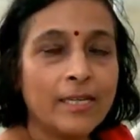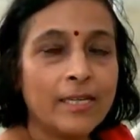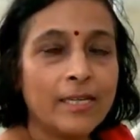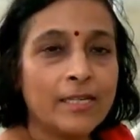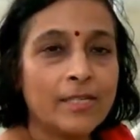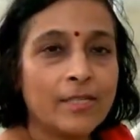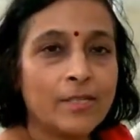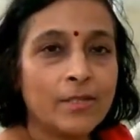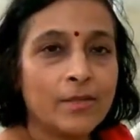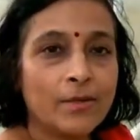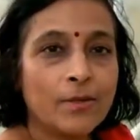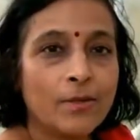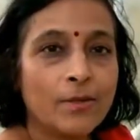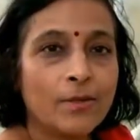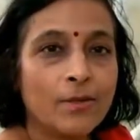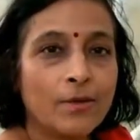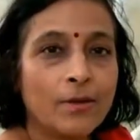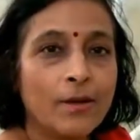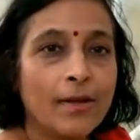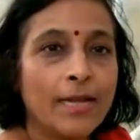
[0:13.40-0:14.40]

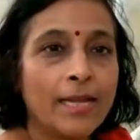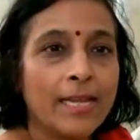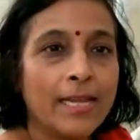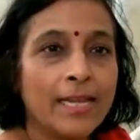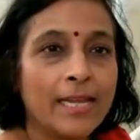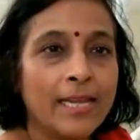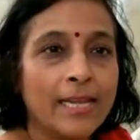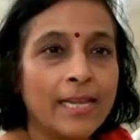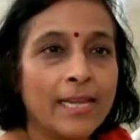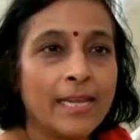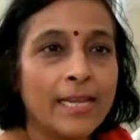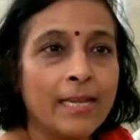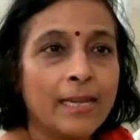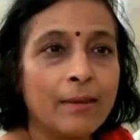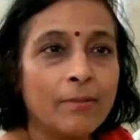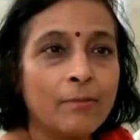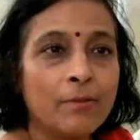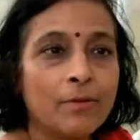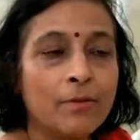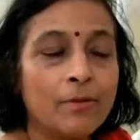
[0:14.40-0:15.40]
So I
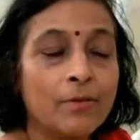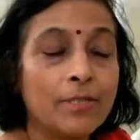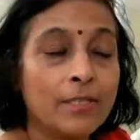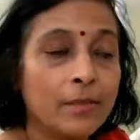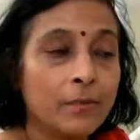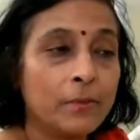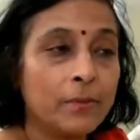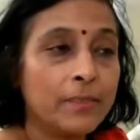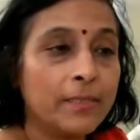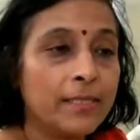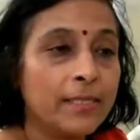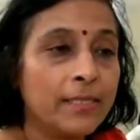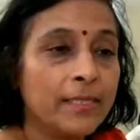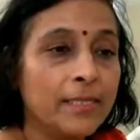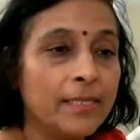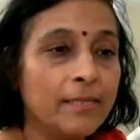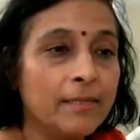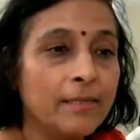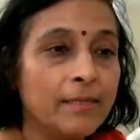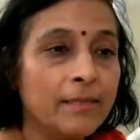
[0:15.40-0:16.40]
came to Tirupati.
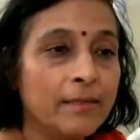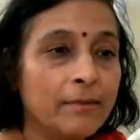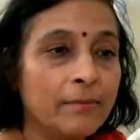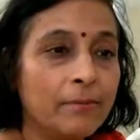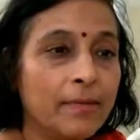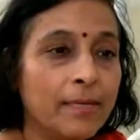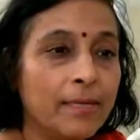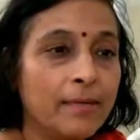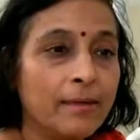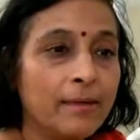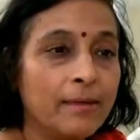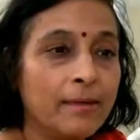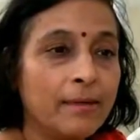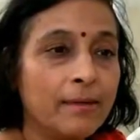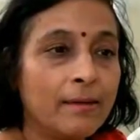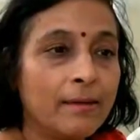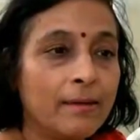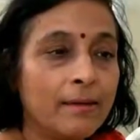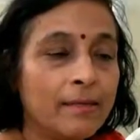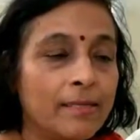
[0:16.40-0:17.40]

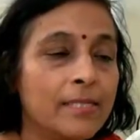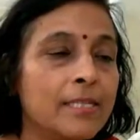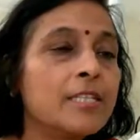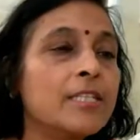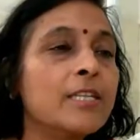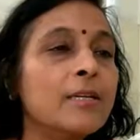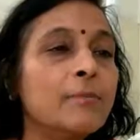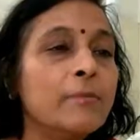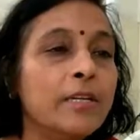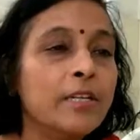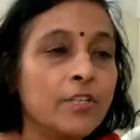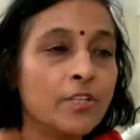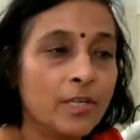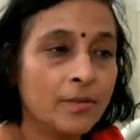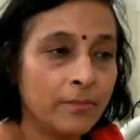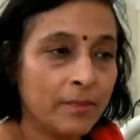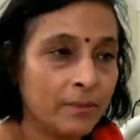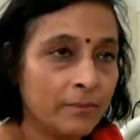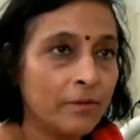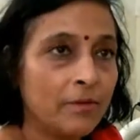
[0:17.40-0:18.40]
My sister mentioned
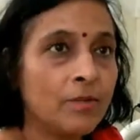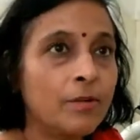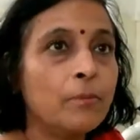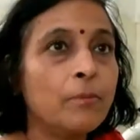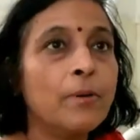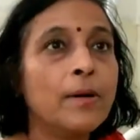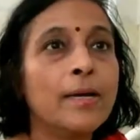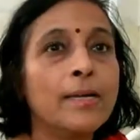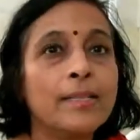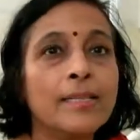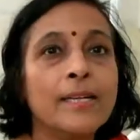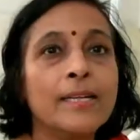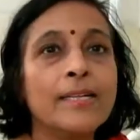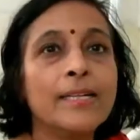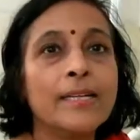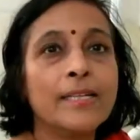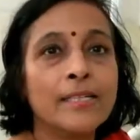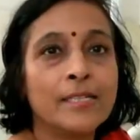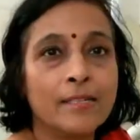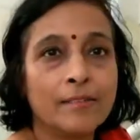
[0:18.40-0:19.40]
me about Partha
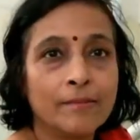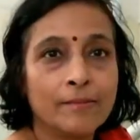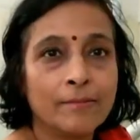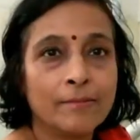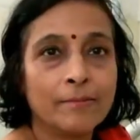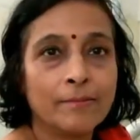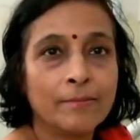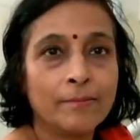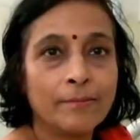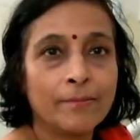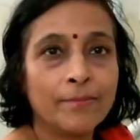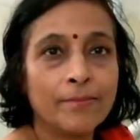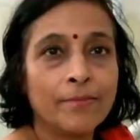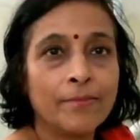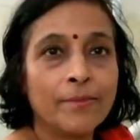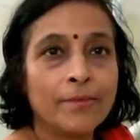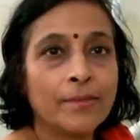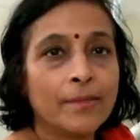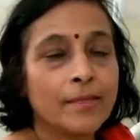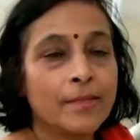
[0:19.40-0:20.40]
Dental.
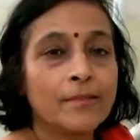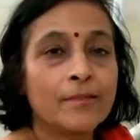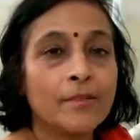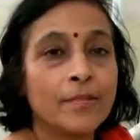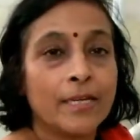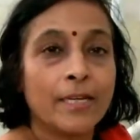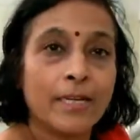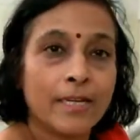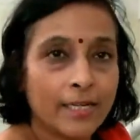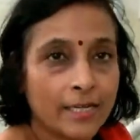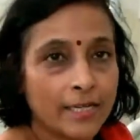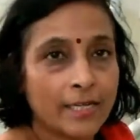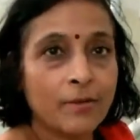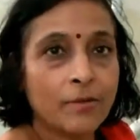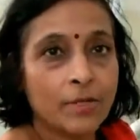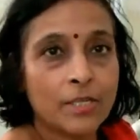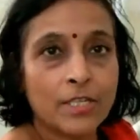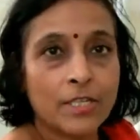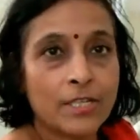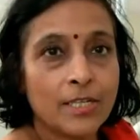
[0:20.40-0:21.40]
So ikkadiki ne
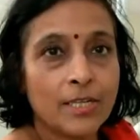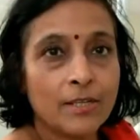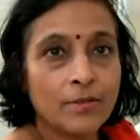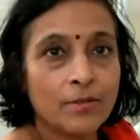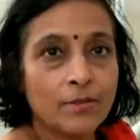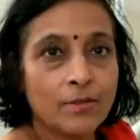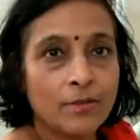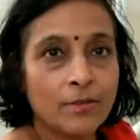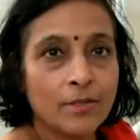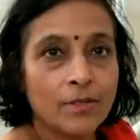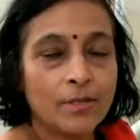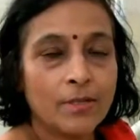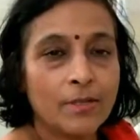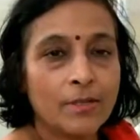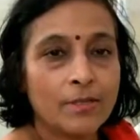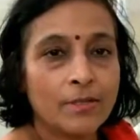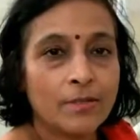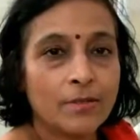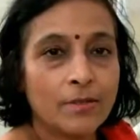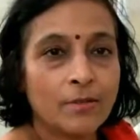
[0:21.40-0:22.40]
vachinanu.
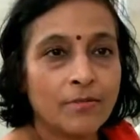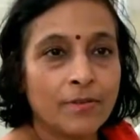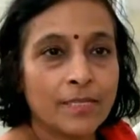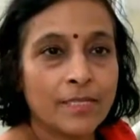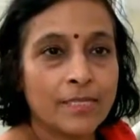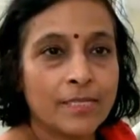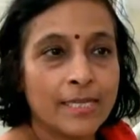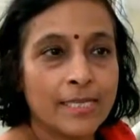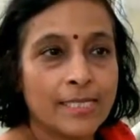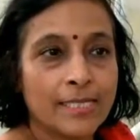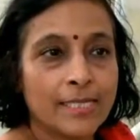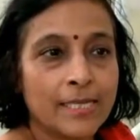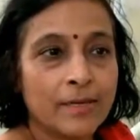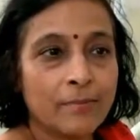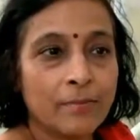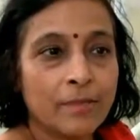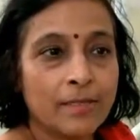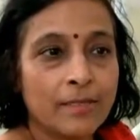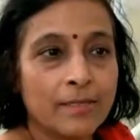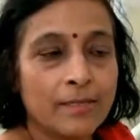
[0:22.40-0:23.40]
So first I saw
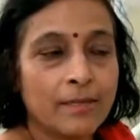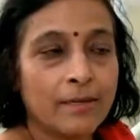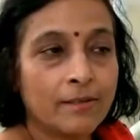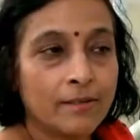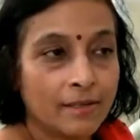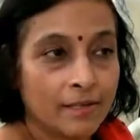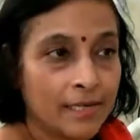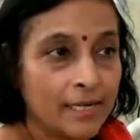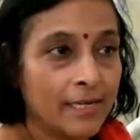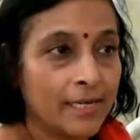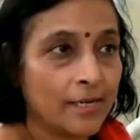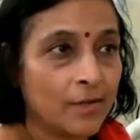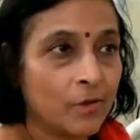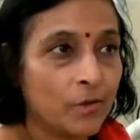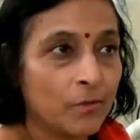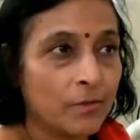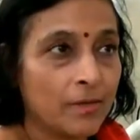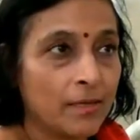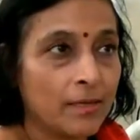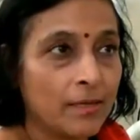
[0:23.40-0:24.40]
Dr. Kalyan
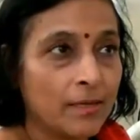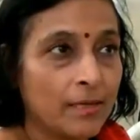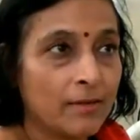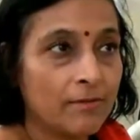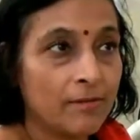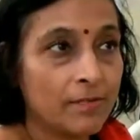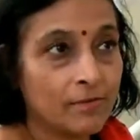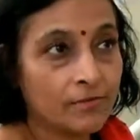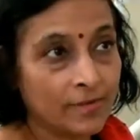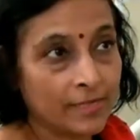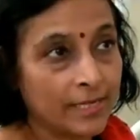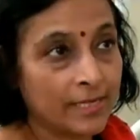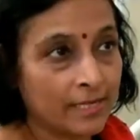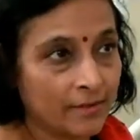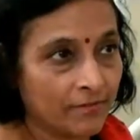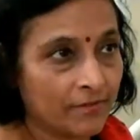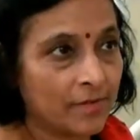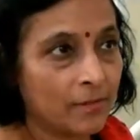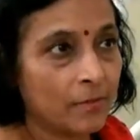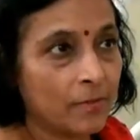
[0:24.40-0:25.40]
Kumar. I was very
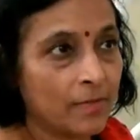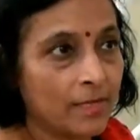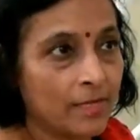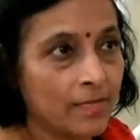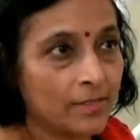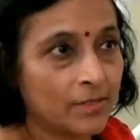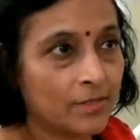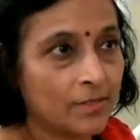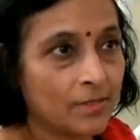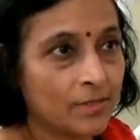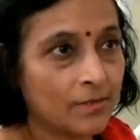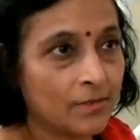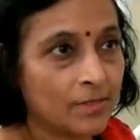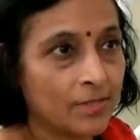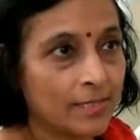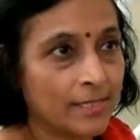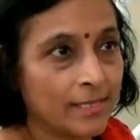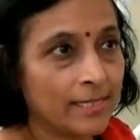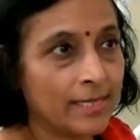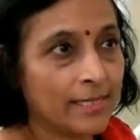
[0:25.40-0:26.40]
comfortable also too.
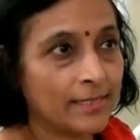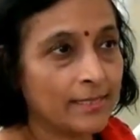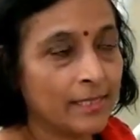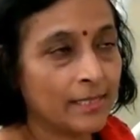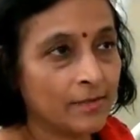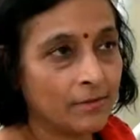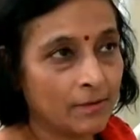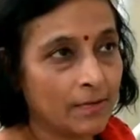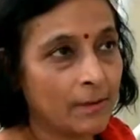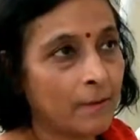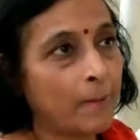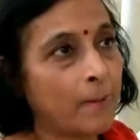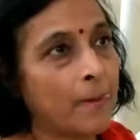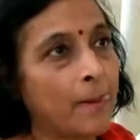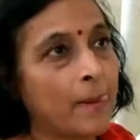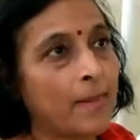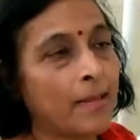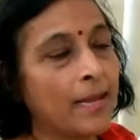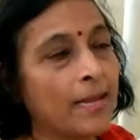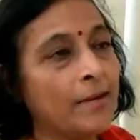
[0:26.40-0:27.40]
Then I thought, well,
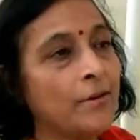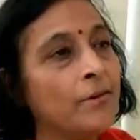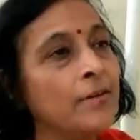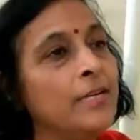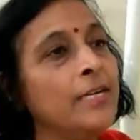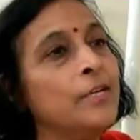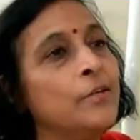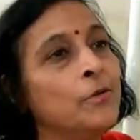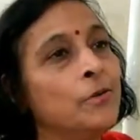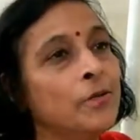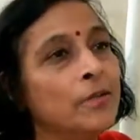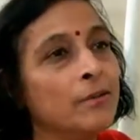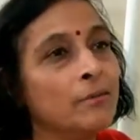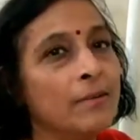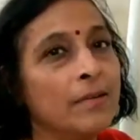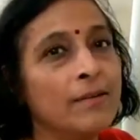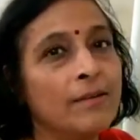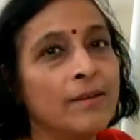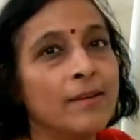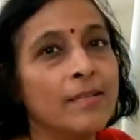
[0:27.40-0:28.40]
I don't need to go to the
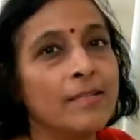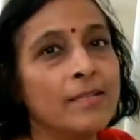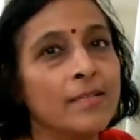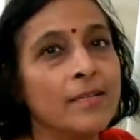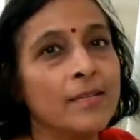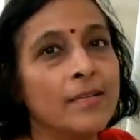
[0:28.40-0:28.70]
Madras,